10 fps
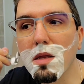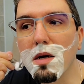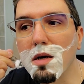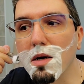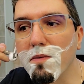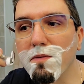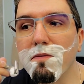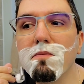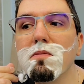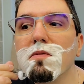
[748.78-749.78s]
They are
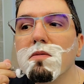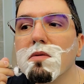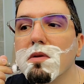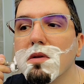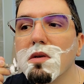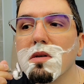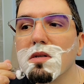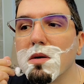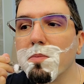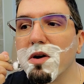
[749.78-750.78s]
the
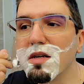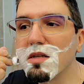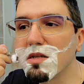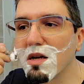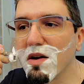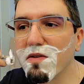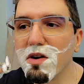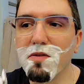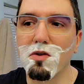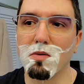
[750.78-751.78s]
surprise
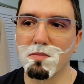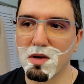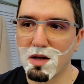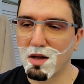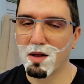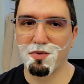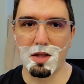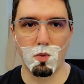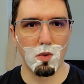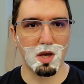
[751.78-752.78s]
discovery from
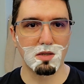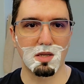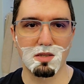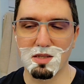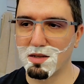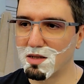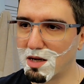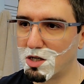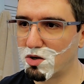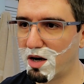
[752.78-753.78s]
that Wilkinson set that
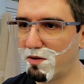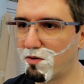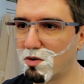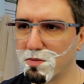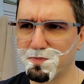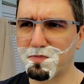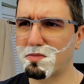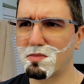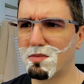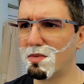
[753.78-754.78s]
I tried for,
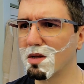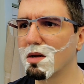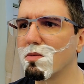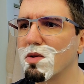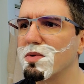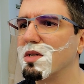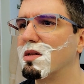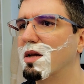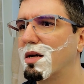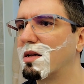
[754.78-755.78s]
what was
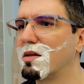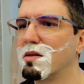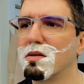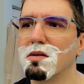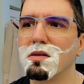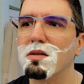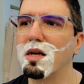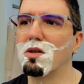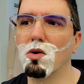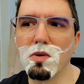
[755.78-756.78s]
it, like
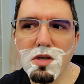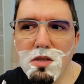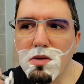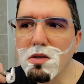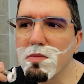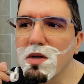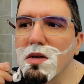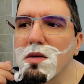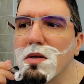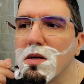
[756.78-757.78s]
$10 or something?